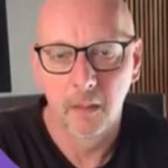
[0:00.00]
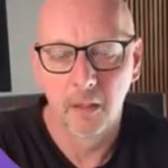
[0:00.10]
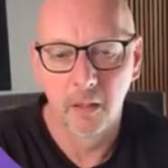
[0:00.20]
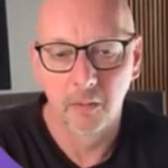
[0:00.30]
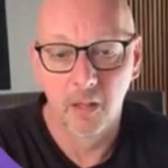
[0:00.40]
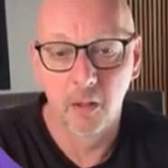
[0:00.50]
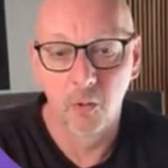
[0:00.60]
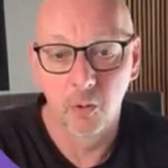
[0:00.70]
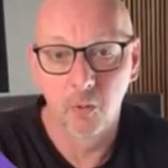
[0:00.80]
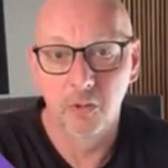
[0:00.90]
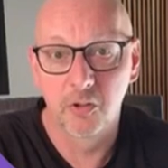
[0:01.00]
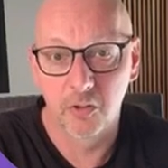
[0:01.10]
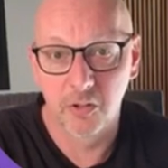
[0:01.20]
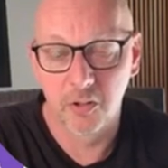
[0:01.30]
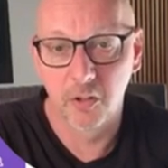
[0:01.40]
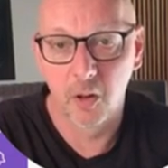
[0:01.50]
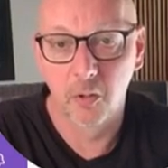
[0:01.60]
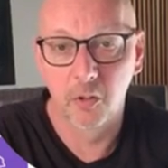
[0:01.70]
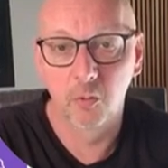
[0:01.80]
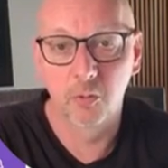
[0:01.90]
If I now go into this
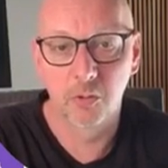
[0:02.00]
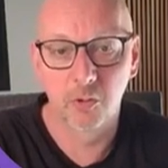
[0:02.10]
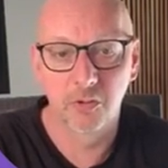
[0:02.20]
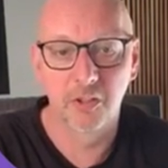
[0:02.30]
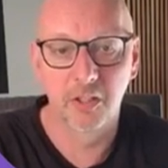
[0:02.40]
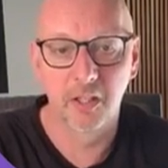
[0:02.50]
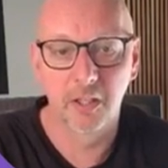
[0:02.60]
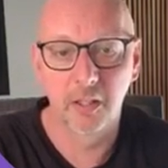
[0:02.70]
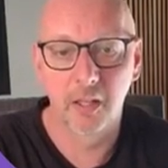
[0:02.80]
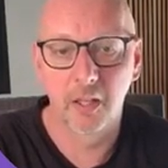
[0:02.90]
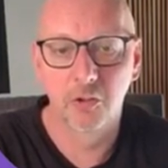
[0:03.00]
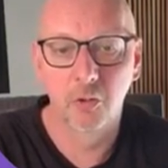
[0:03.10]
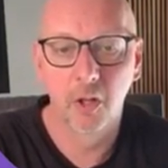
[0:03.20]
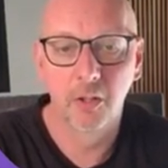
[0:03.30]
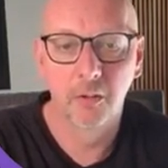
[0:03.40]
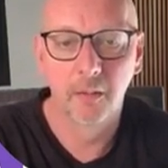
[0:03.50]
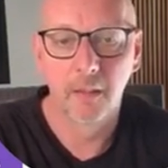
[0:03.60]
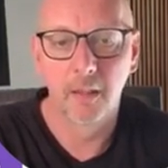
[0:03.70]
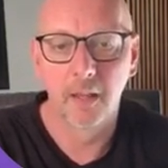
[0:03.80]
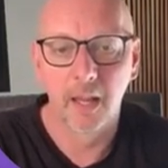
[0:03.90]
scenario, you'll see that it has run.
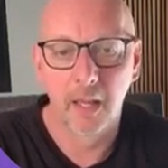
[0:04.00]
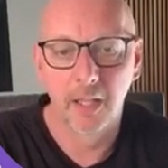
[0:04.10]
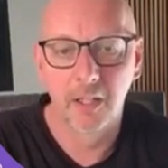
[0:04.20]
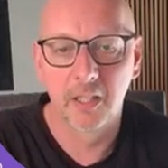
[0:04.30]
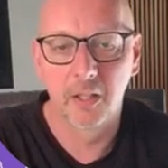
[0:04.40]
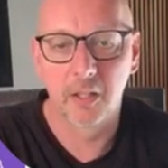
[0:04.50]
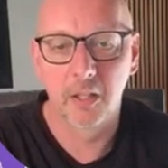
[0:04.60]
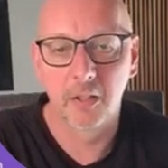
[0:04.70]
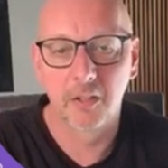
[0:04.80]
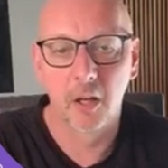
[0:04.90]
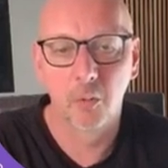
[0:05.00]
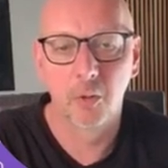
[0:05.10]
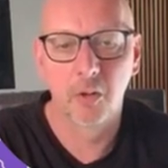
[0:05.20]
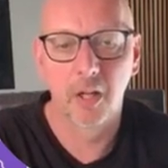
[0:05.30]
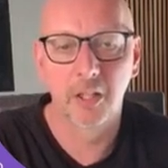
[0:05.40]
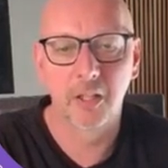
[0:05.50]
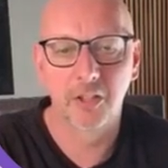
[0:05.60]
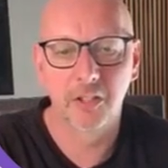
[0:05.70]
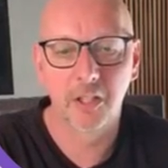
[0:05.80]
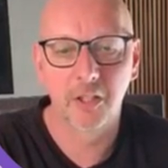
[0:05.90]
And here in this output, I can
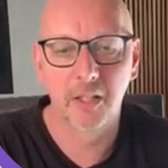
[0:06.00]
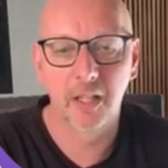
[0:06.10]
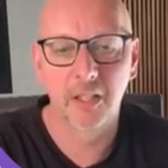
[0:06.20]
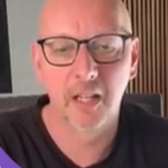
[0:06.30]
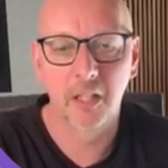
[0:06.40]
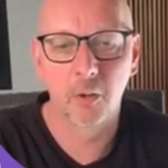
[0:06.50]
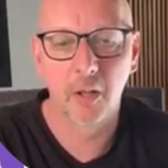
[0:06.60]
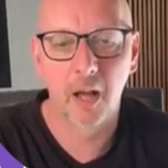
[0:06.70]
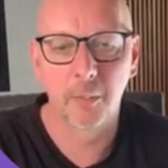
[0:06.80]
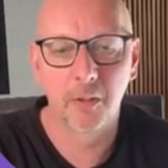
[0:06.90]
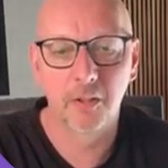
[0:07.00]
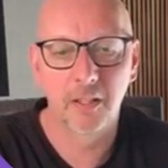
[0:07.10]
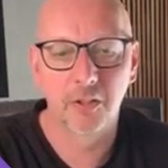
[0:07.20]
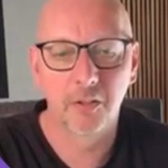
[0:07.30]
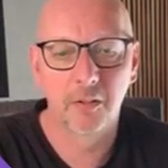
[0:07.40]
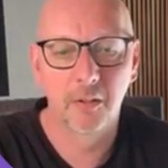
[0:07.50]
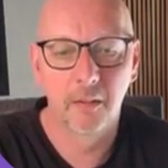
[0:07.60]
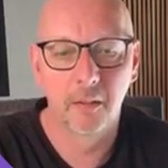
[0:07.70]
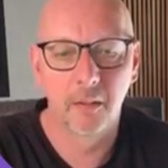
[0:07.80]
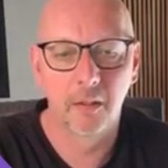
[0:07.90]
see exactly what happened. Yes.
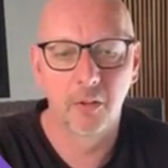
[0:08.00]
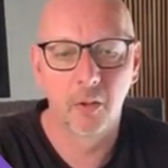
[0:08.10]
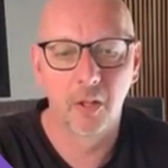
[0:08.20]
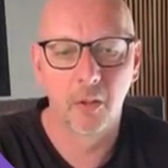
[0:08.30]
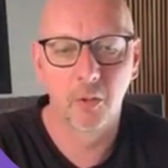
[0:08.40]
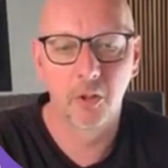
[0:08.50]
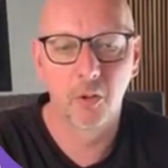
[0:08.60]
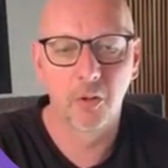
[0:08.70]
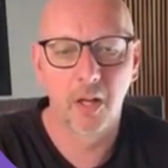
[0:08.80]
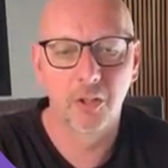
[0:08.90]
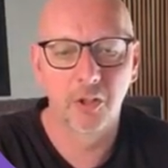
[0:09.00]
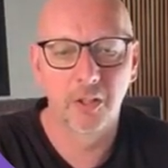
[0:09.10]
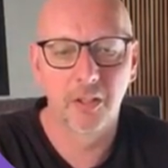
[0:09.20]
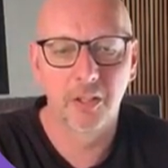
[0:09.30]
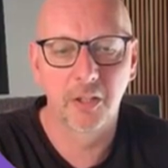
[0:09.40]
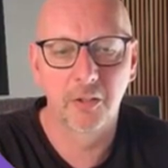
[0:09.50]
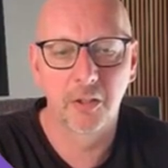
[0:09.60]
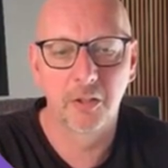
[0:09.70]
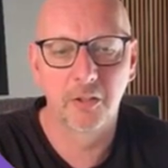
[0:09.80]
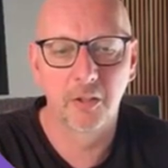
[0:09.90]
So here we don't actually need
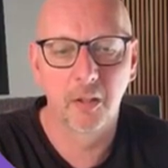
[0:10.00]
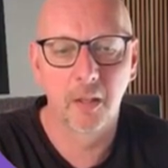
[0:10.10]
this.